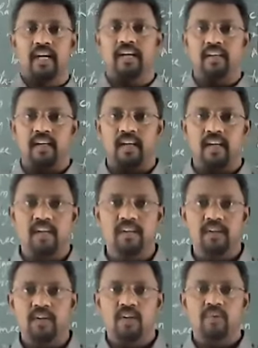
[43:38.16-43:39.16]
and
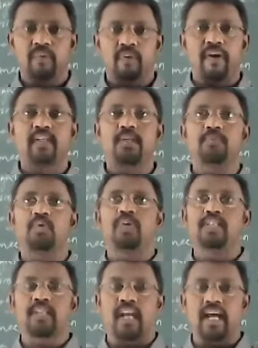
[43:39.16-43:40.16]
we'll wind up
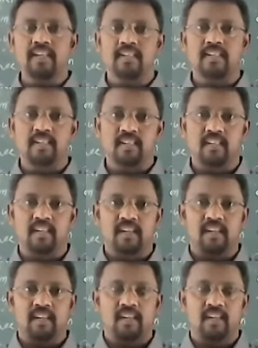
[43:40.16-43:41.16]
today's class.
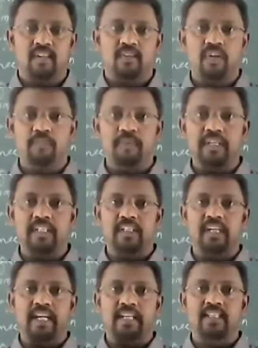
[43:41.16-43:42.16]
We'll meet in the
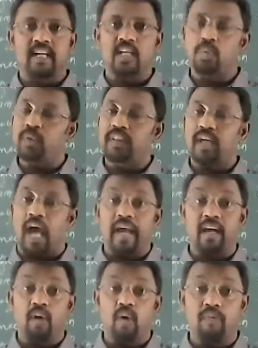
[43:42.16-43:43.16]
next class with
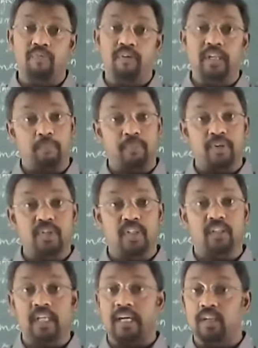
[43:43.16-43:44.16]
angle of
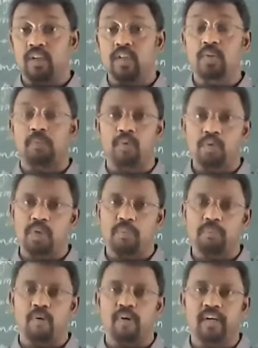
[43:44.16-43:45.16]
depression. That is also most
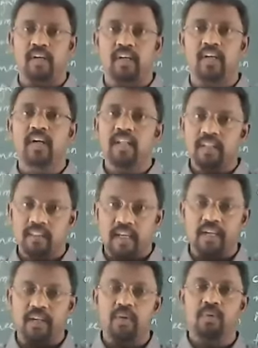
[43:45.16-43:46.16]
important.
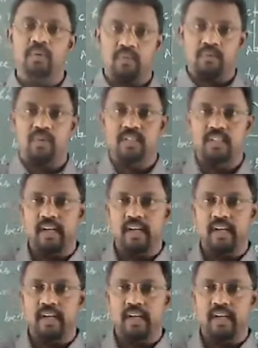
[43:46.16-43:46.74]
Thank you once